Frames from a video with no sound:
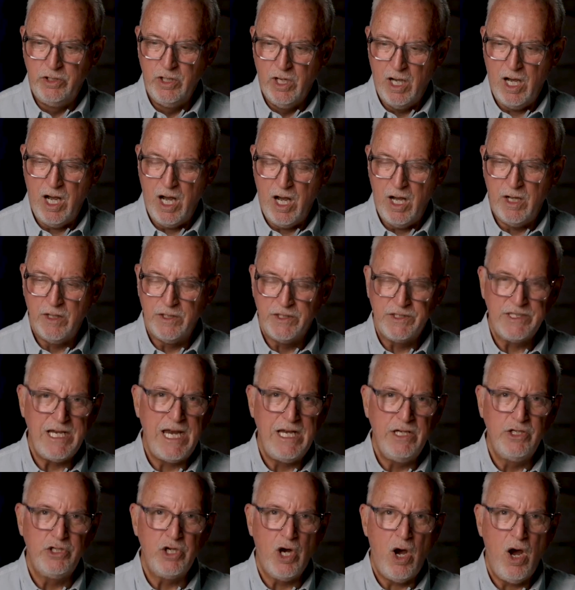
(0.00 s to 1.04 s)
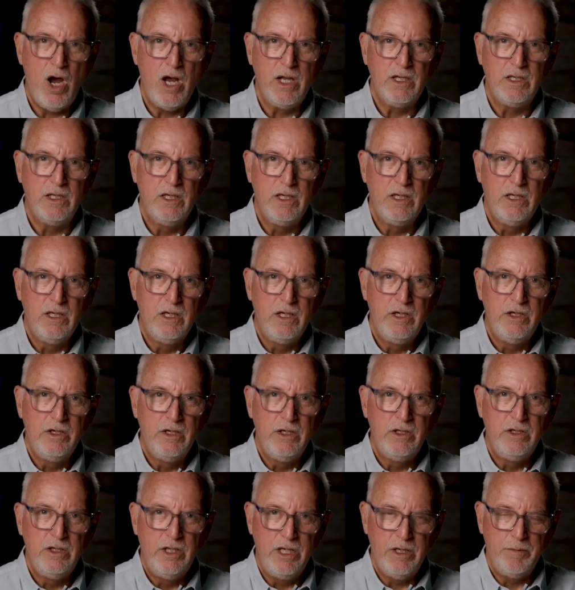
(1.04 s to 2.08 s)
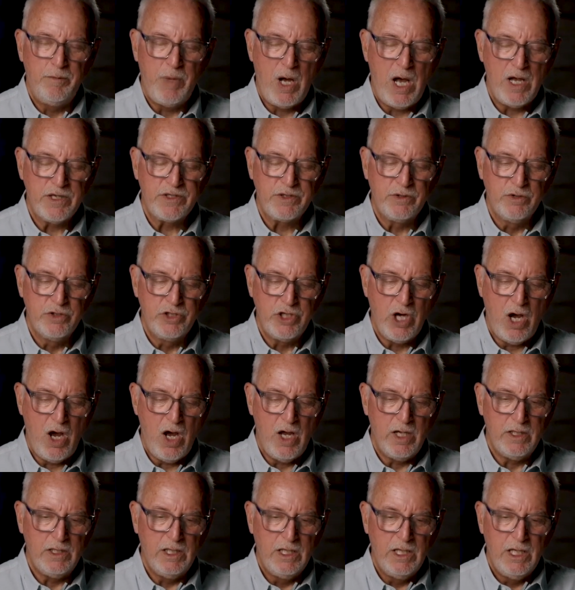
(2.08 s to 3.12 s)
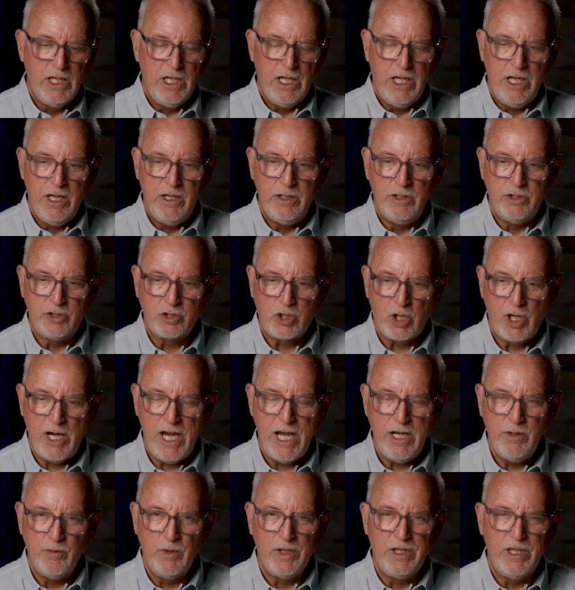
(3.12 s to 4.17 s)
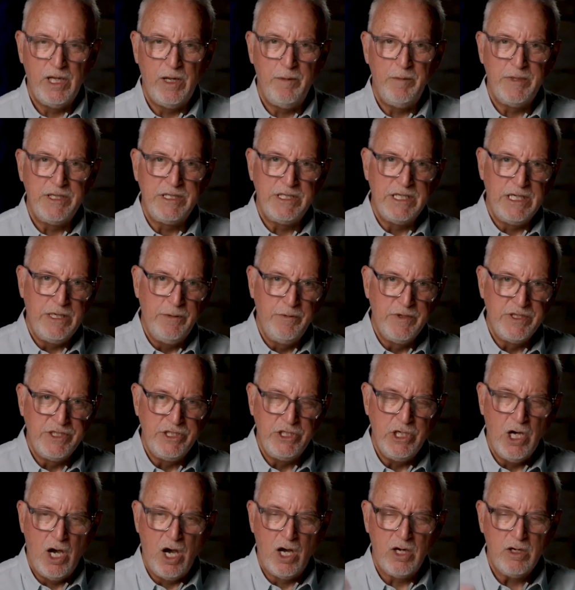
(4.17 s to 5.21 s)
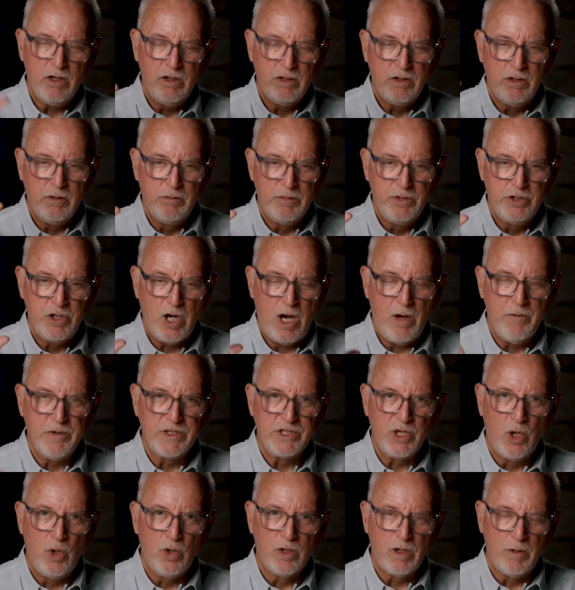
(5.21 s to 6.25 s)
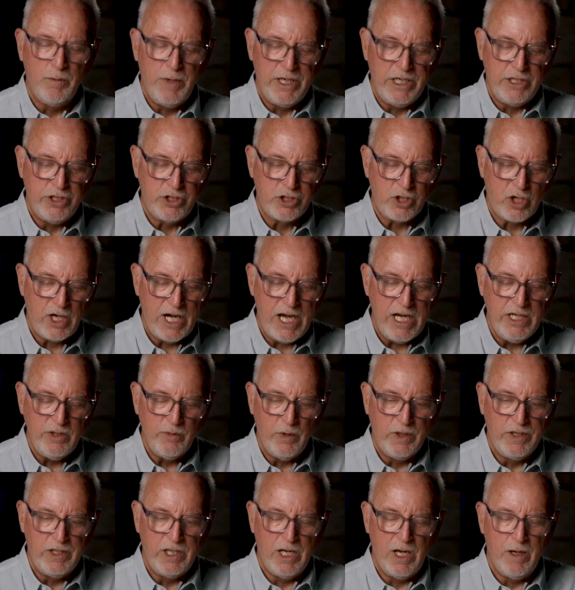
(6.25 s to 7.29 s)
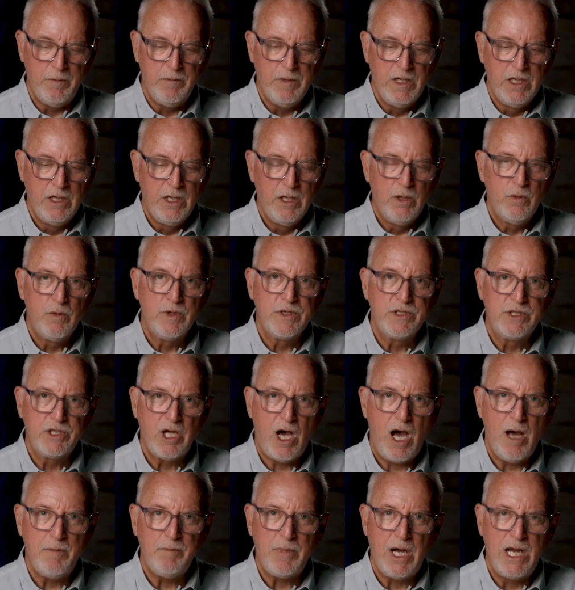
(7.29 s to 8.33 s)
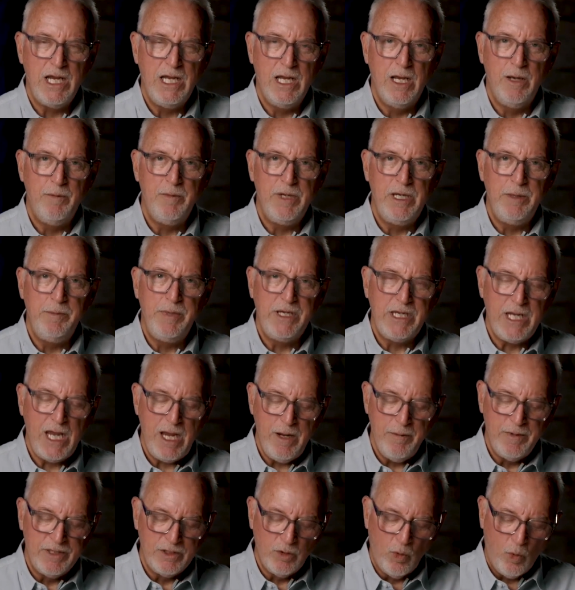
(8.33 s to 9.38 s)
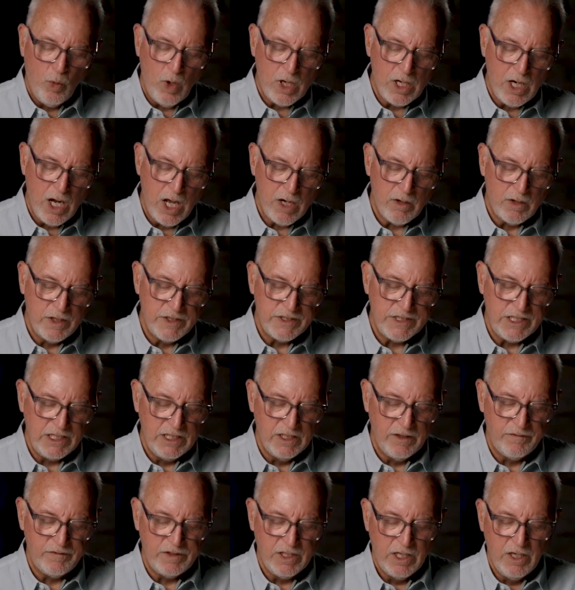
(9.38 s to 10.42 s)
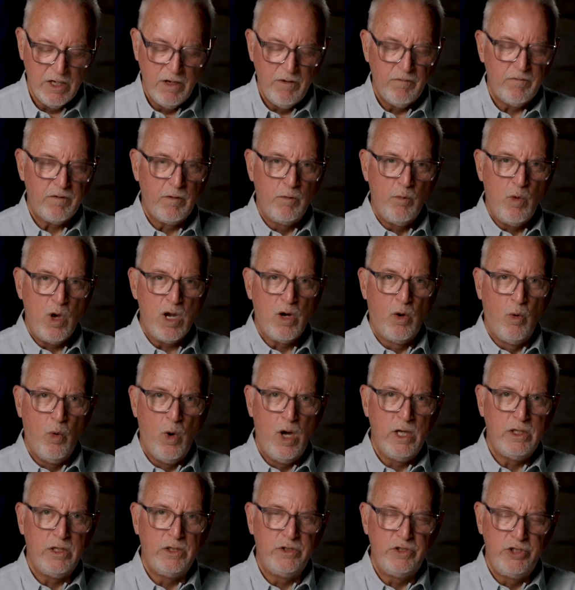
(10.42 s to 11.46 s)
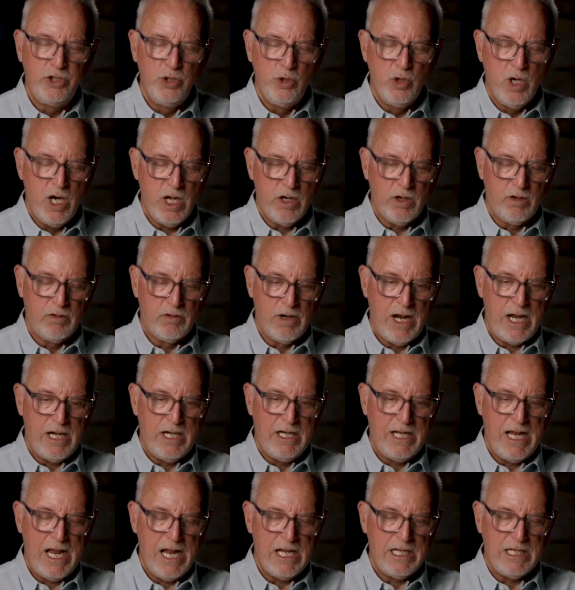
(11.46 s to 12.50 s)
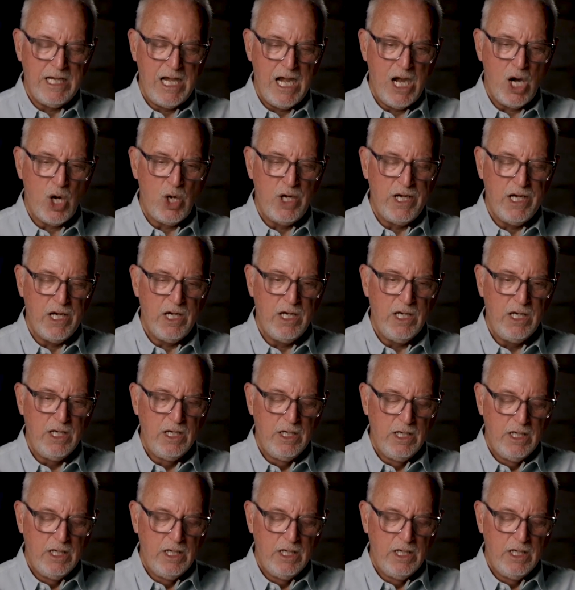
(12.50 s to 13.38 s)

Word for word: uh, St. John the Apostle John. And he trained with him as he was young. John was older, but he trained with him, was taught by him, and he became in the 100s. He lived from 101 to 200, right in that area